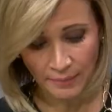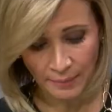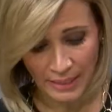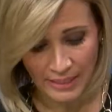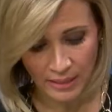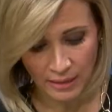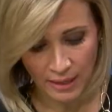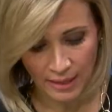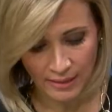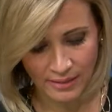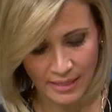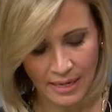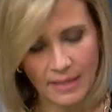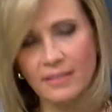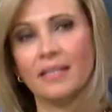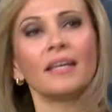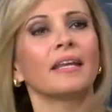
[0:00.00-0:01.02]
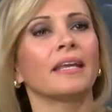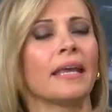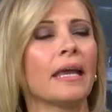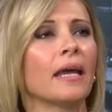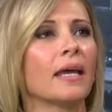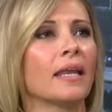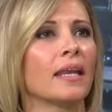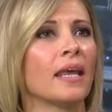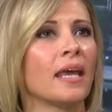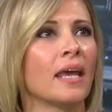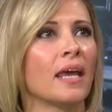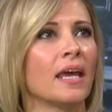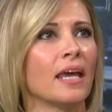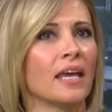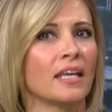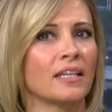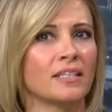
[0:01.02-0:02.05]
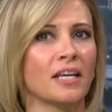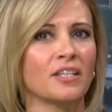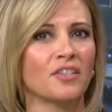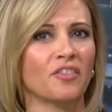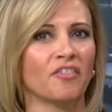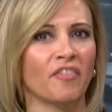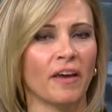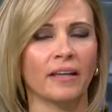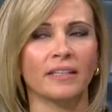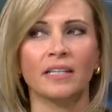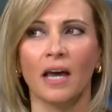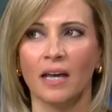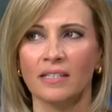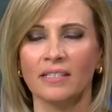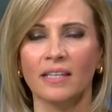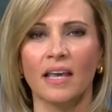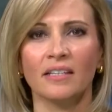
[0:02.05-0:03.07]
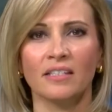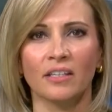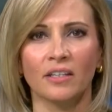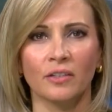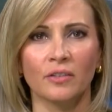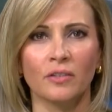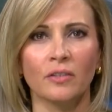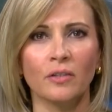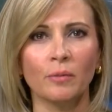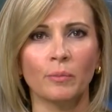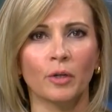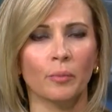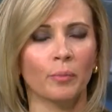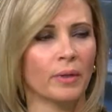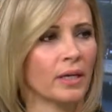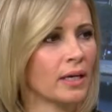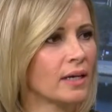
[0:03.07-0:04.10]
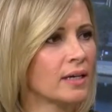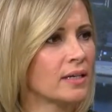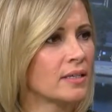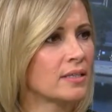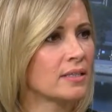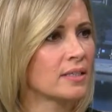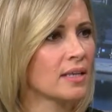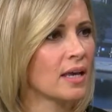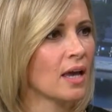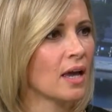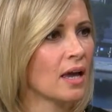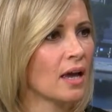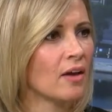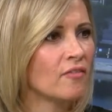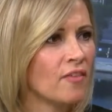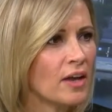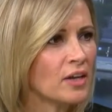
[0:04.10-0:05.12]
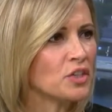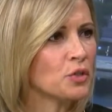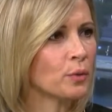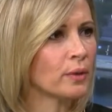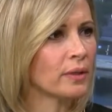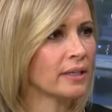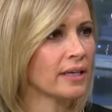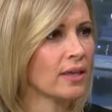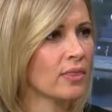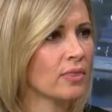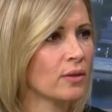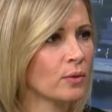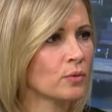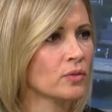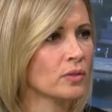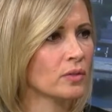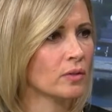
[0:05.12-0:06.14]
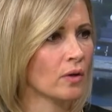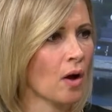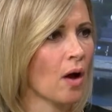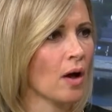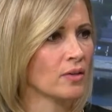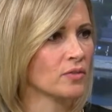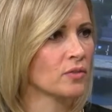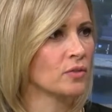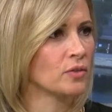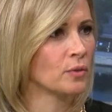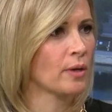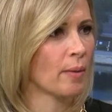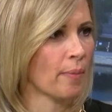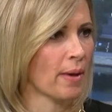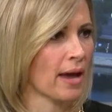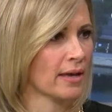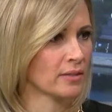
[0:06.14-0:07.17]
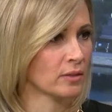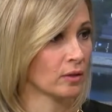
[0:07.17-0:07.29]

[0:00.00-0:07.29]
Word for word: makes a lot of sense. And again, it does affect us as the consumer because eventually those costs do get passed